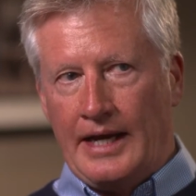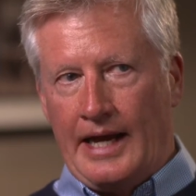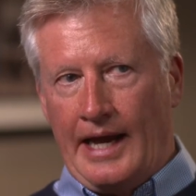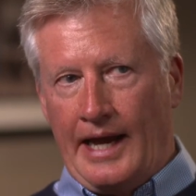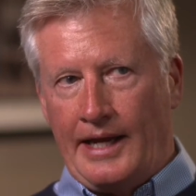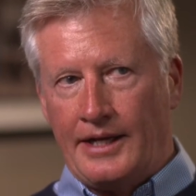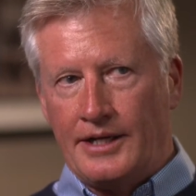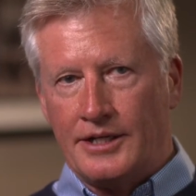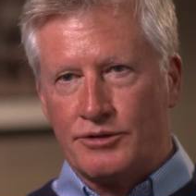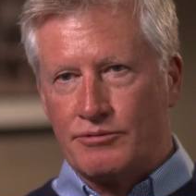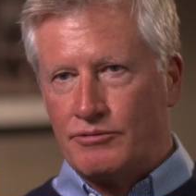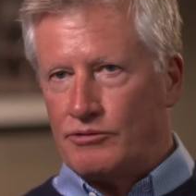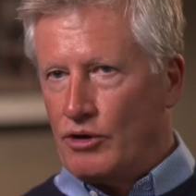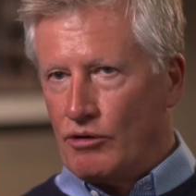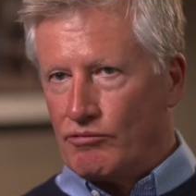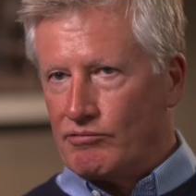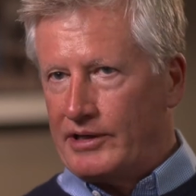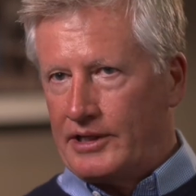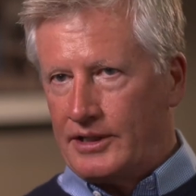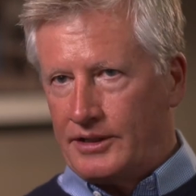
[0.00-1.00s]
And it's
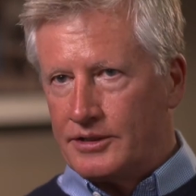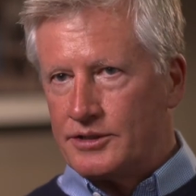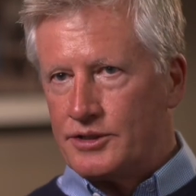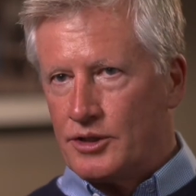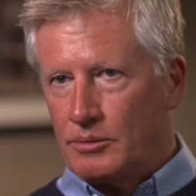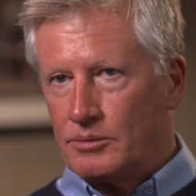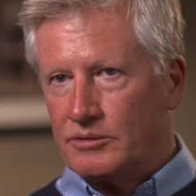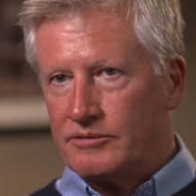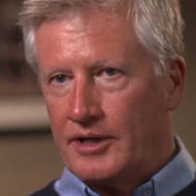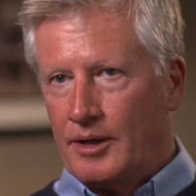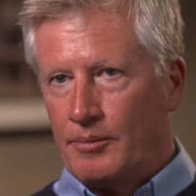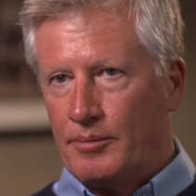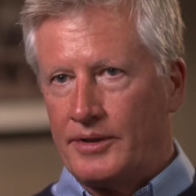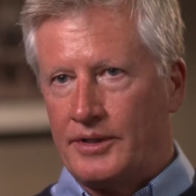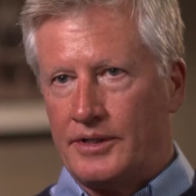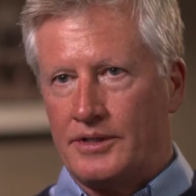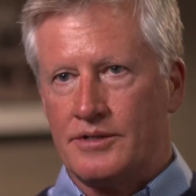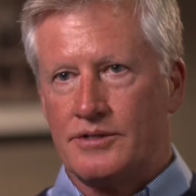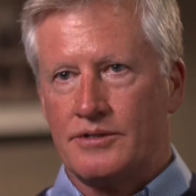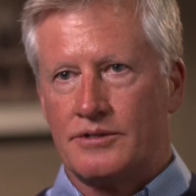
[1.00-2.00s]
not really the job of
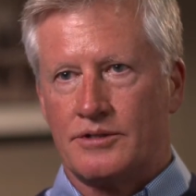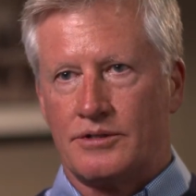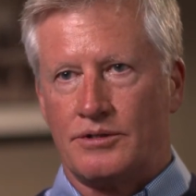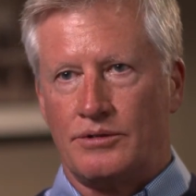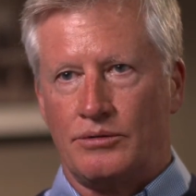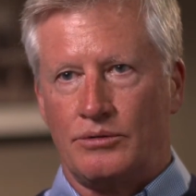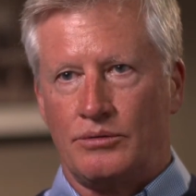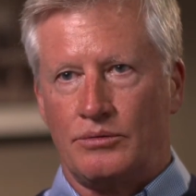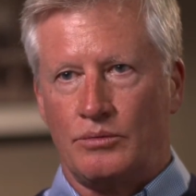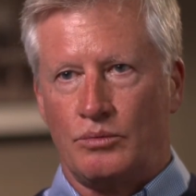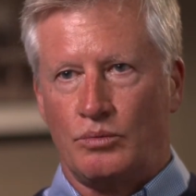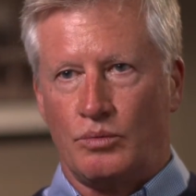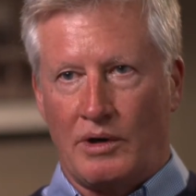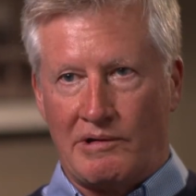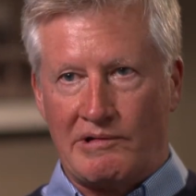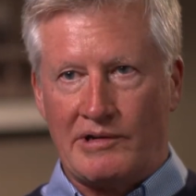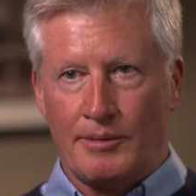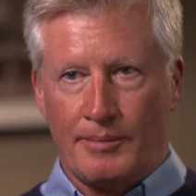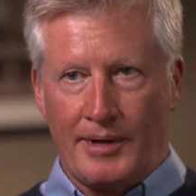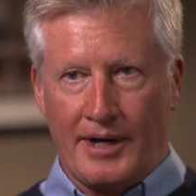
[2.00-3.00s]
companies to
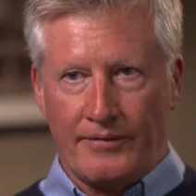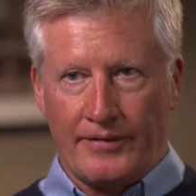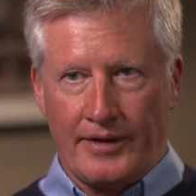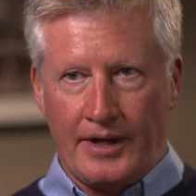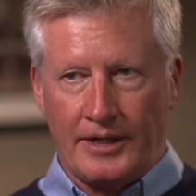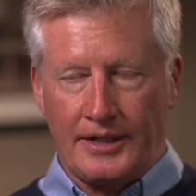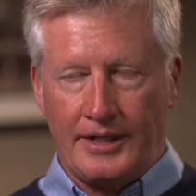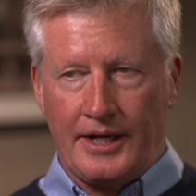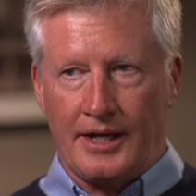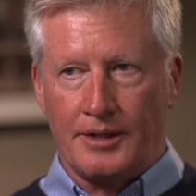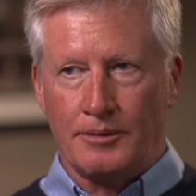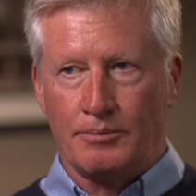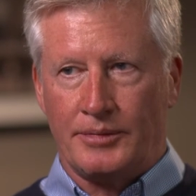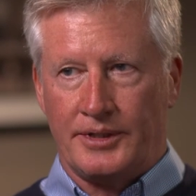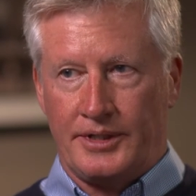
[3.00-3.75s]
worry about that yet.